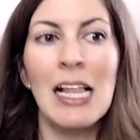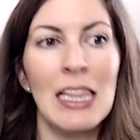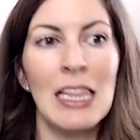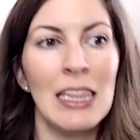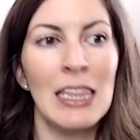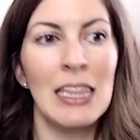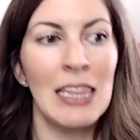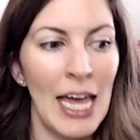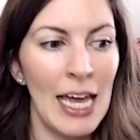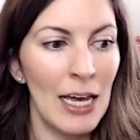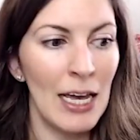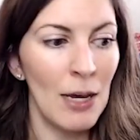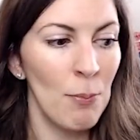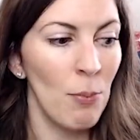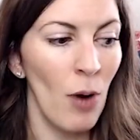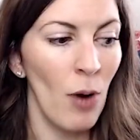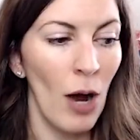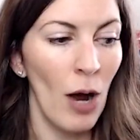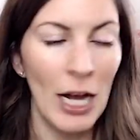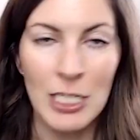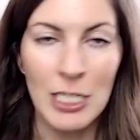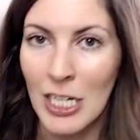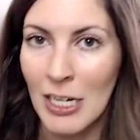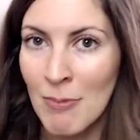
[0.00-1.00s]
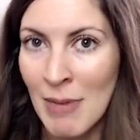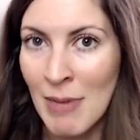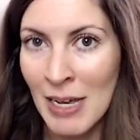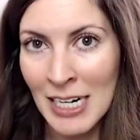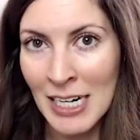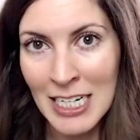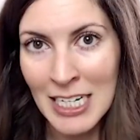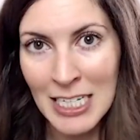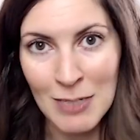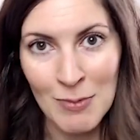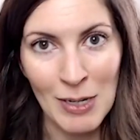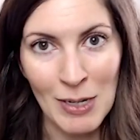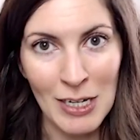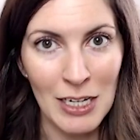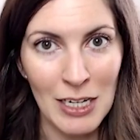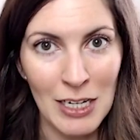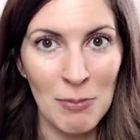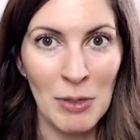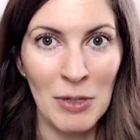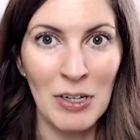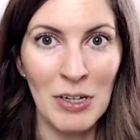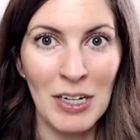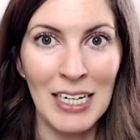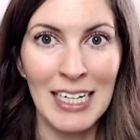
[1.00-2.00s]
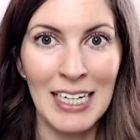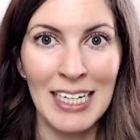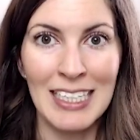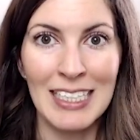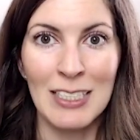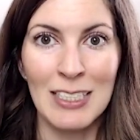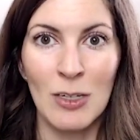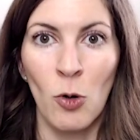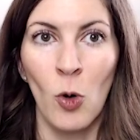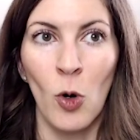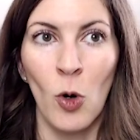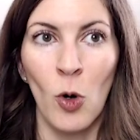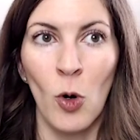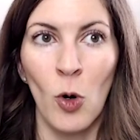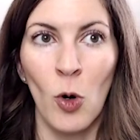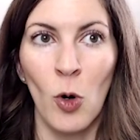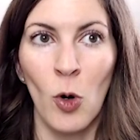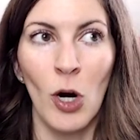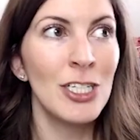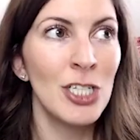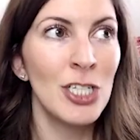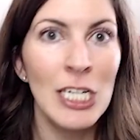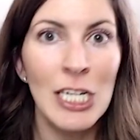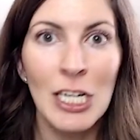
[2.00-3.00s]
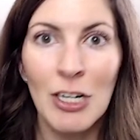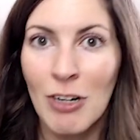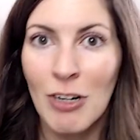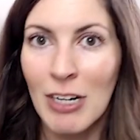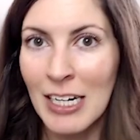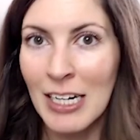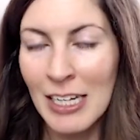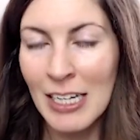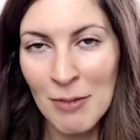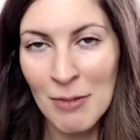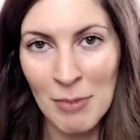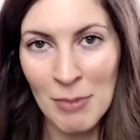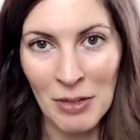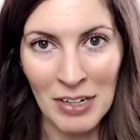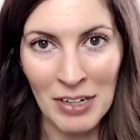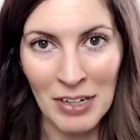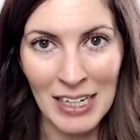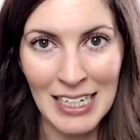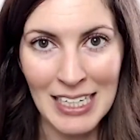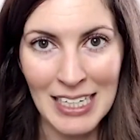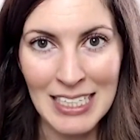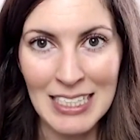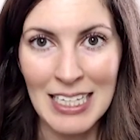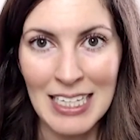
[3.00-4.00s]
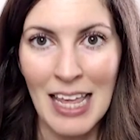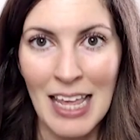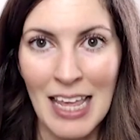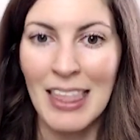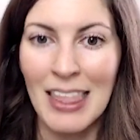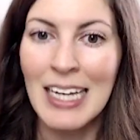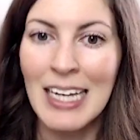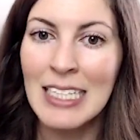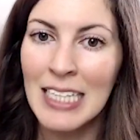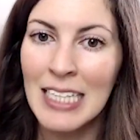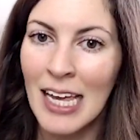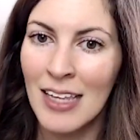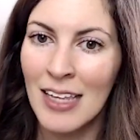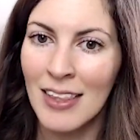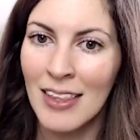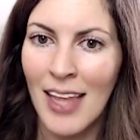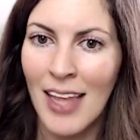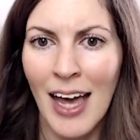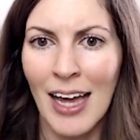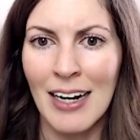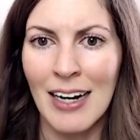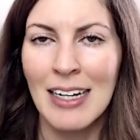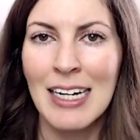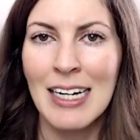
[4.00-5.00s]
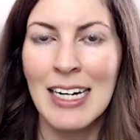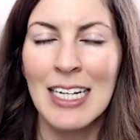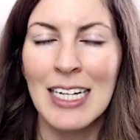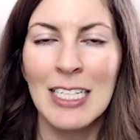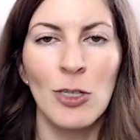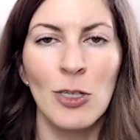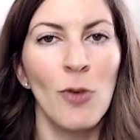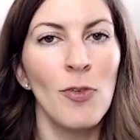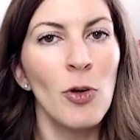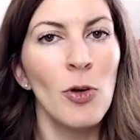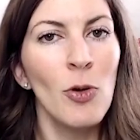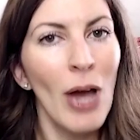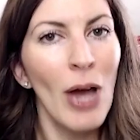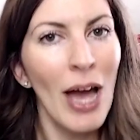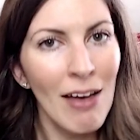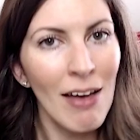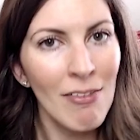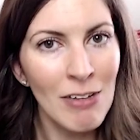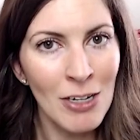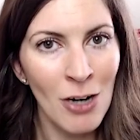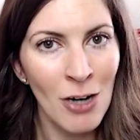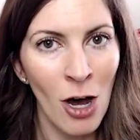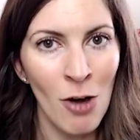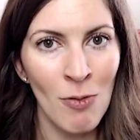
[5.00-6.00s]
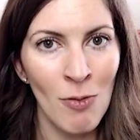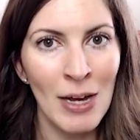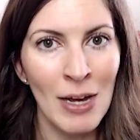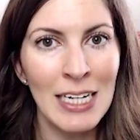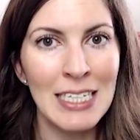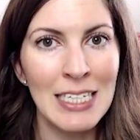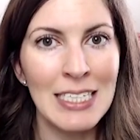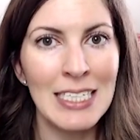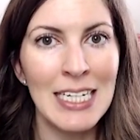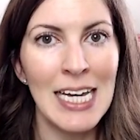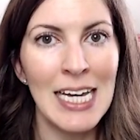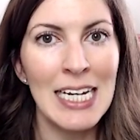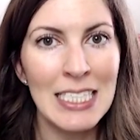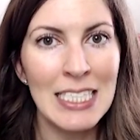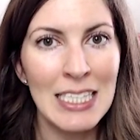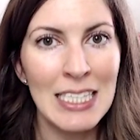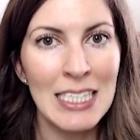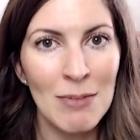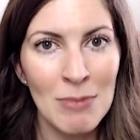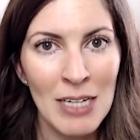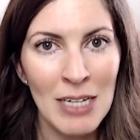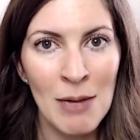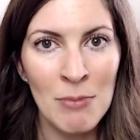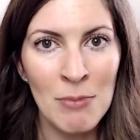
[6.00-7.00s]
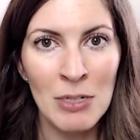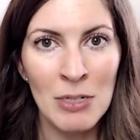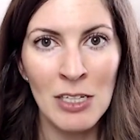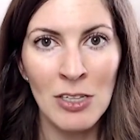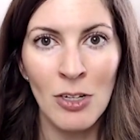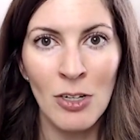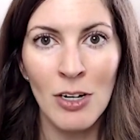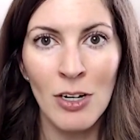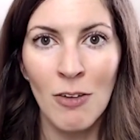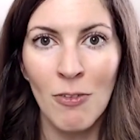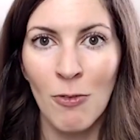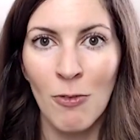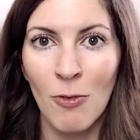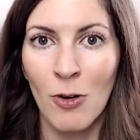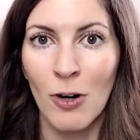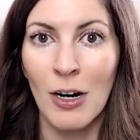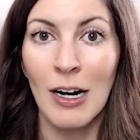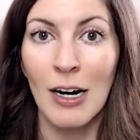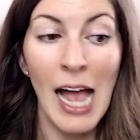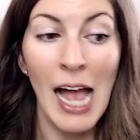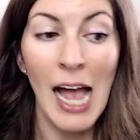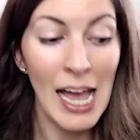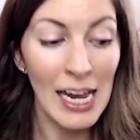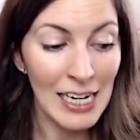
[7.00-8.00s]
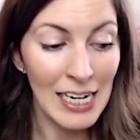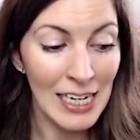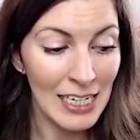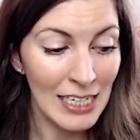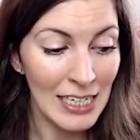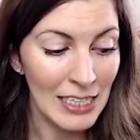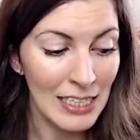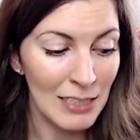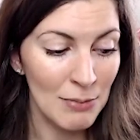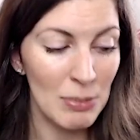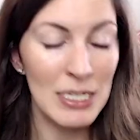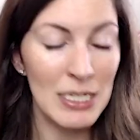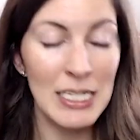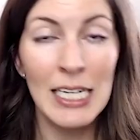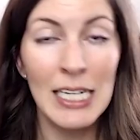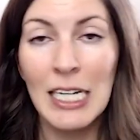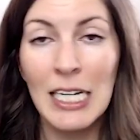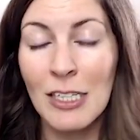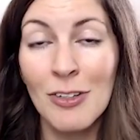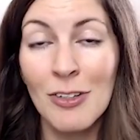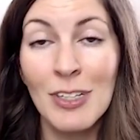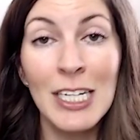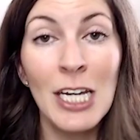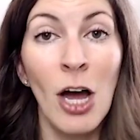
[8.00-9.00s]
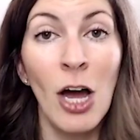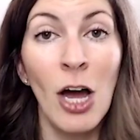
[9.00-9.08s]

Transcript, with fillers: like project management communities or engineering communities, things like that. So if you haven't already, take some time to look for any, particularly